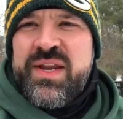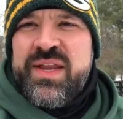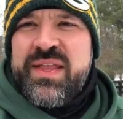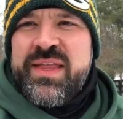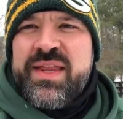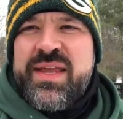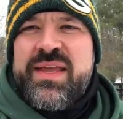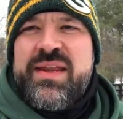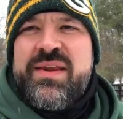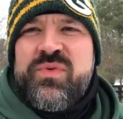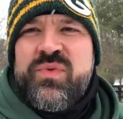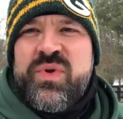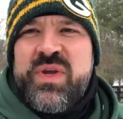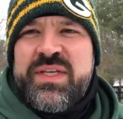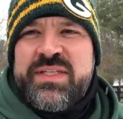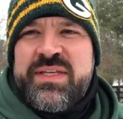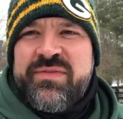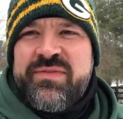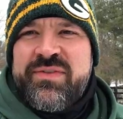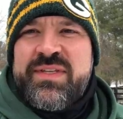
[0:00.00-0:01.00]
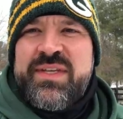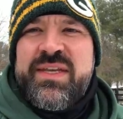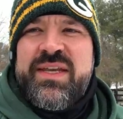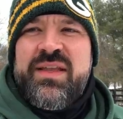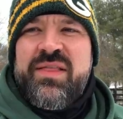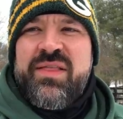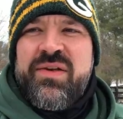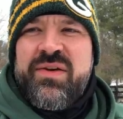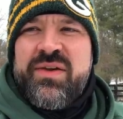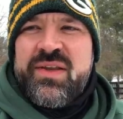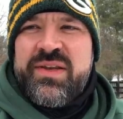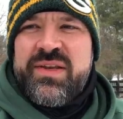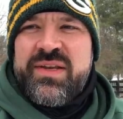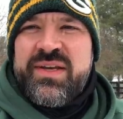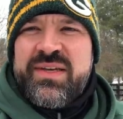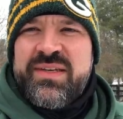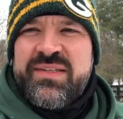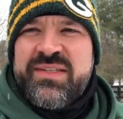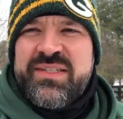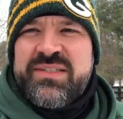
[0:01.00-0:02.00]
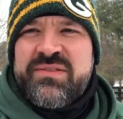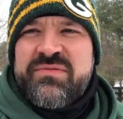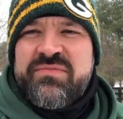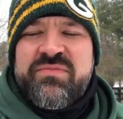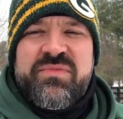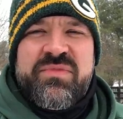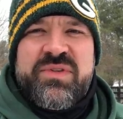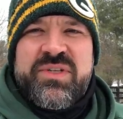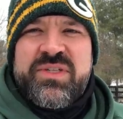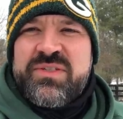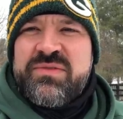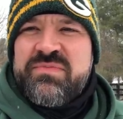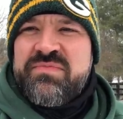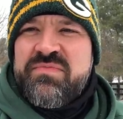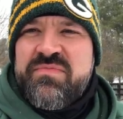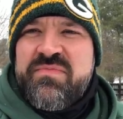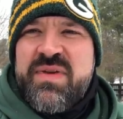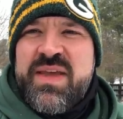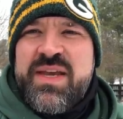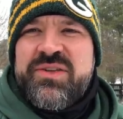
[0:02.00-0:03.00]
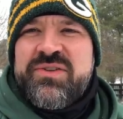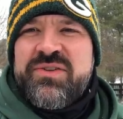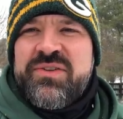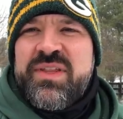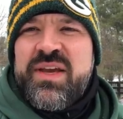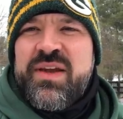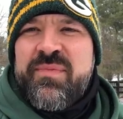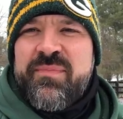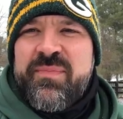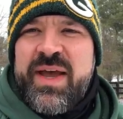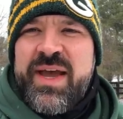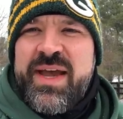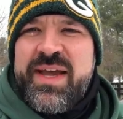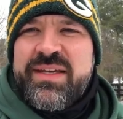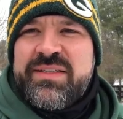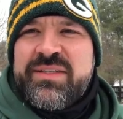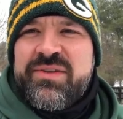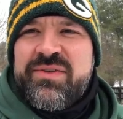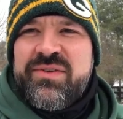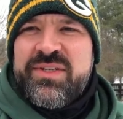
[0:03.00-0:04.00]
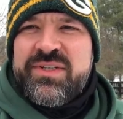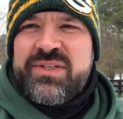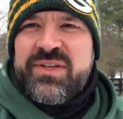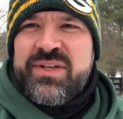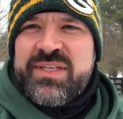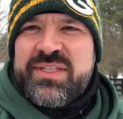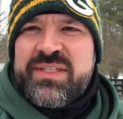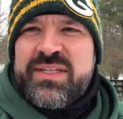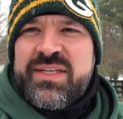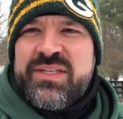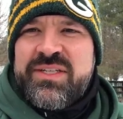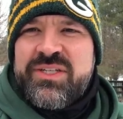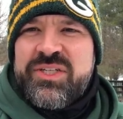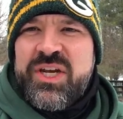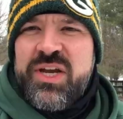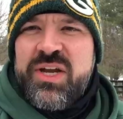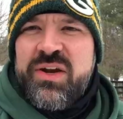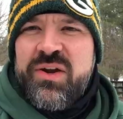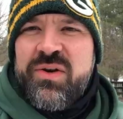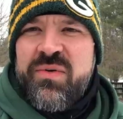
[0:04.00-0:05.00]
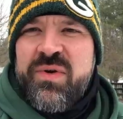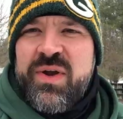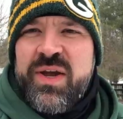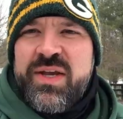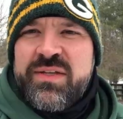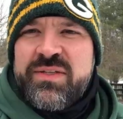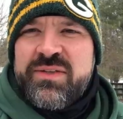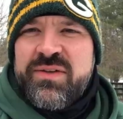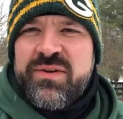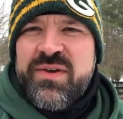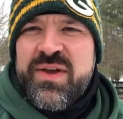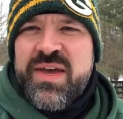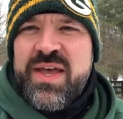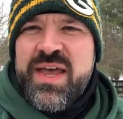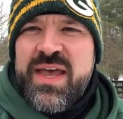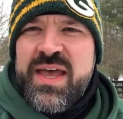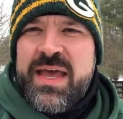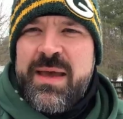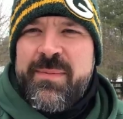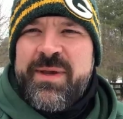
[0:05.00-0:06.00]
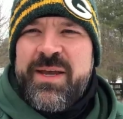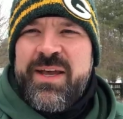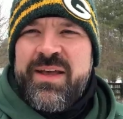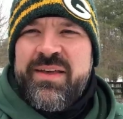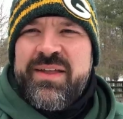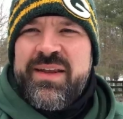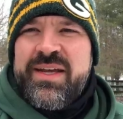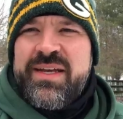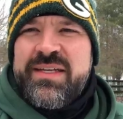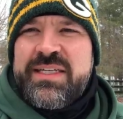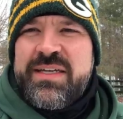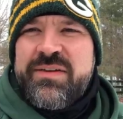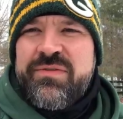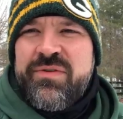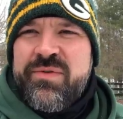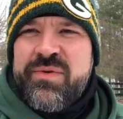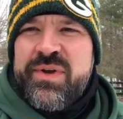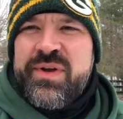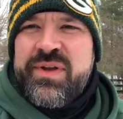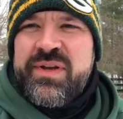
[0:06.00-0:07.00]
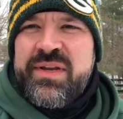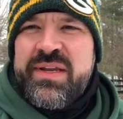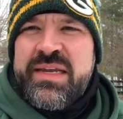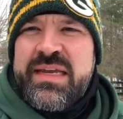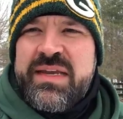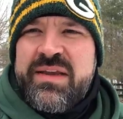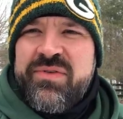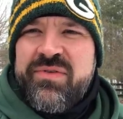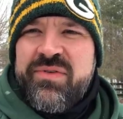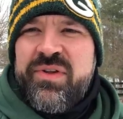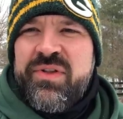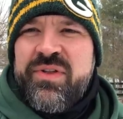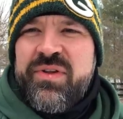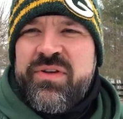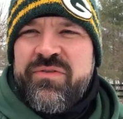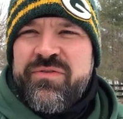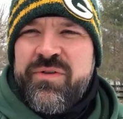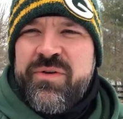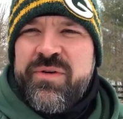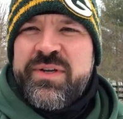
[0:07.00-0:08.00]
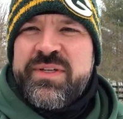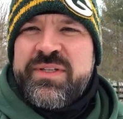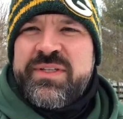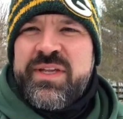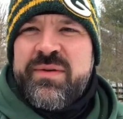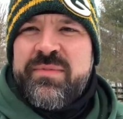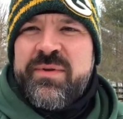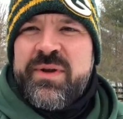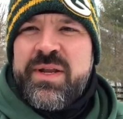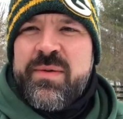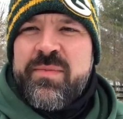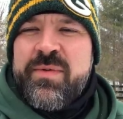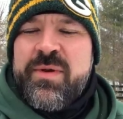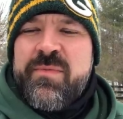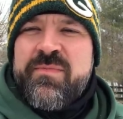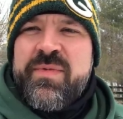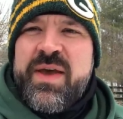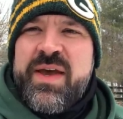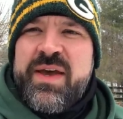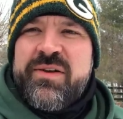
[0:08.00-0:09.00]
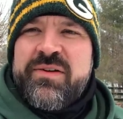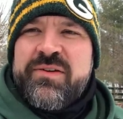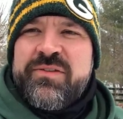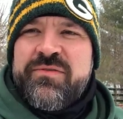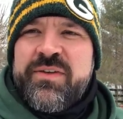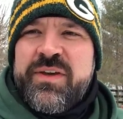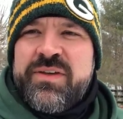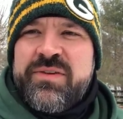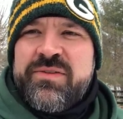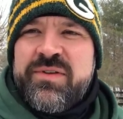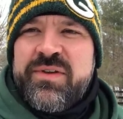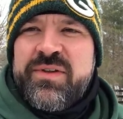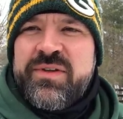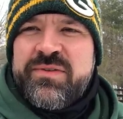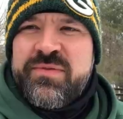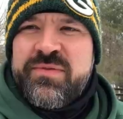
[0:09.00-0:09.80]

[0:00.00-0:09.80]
and then head into week seventeen looking to just, just make sure that bye is clinched unless things shake our way. So happy holidays, everyone. Really looking forward to celebrating a big Packers victory this